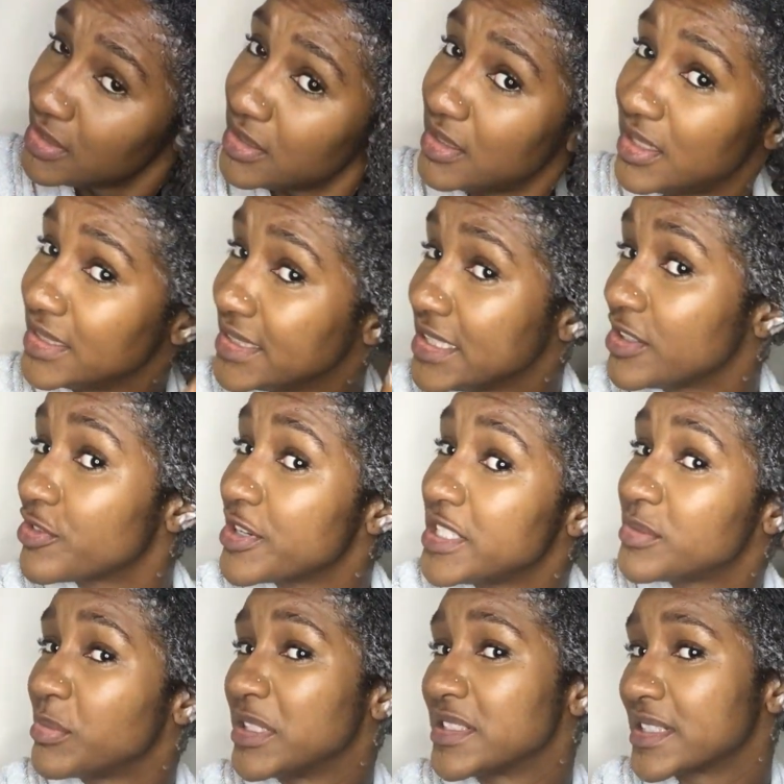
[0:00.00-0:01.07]
I didn't grease
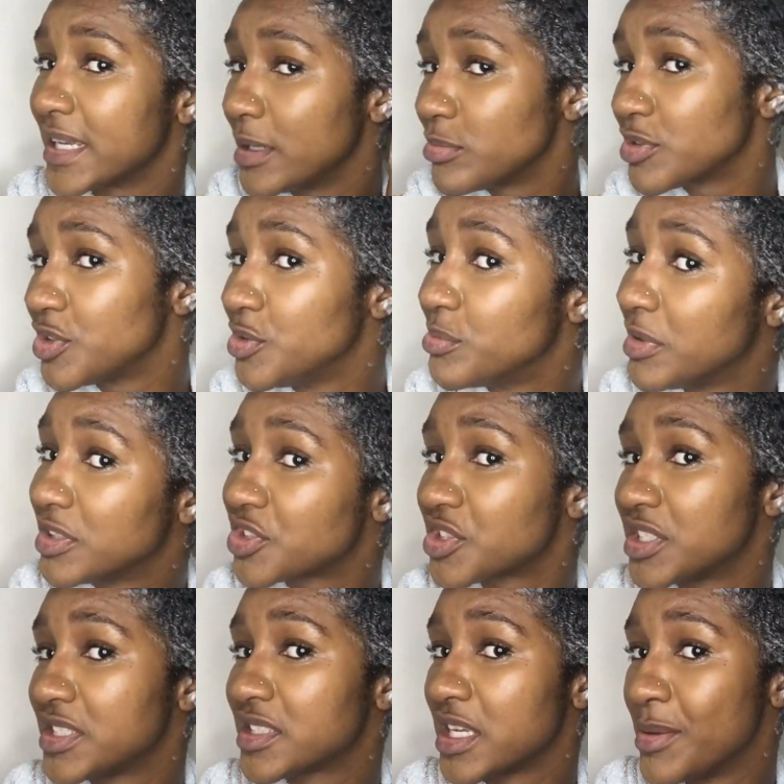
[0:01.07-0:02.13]
my scalp too much
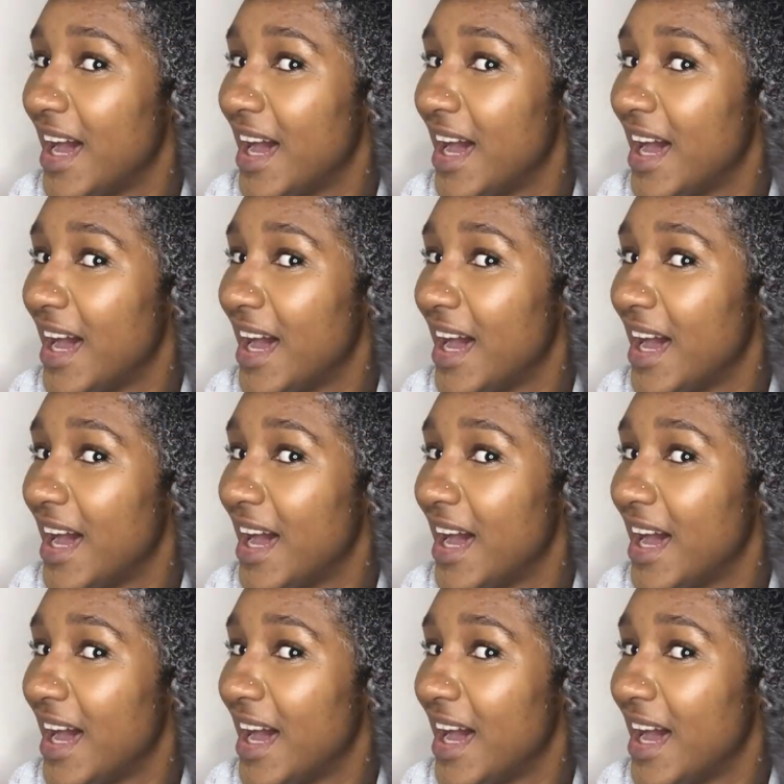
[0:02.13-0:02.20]
this time.